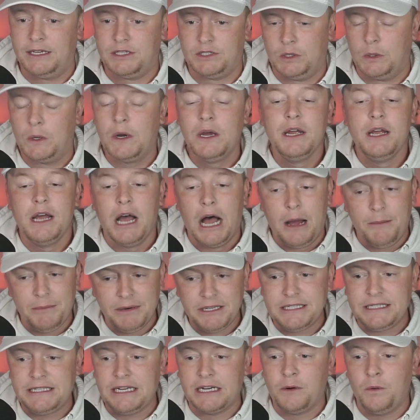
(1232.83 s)
So I'm going
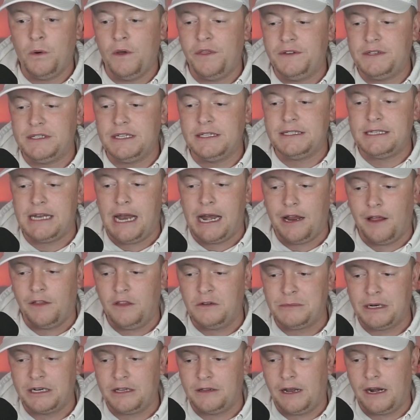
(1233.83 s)
to stick with Cincinnati on
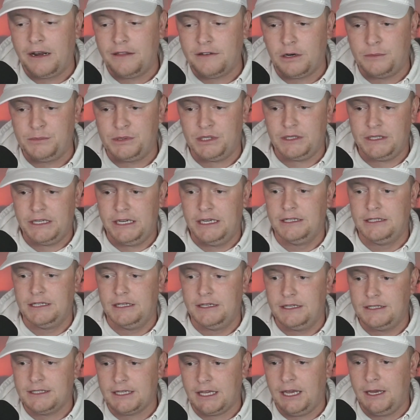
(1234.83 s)
the money line in terms of leans
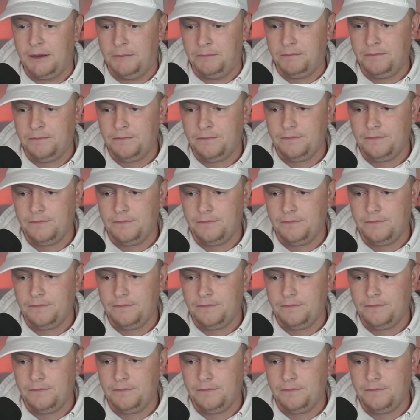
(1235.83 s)
in this game.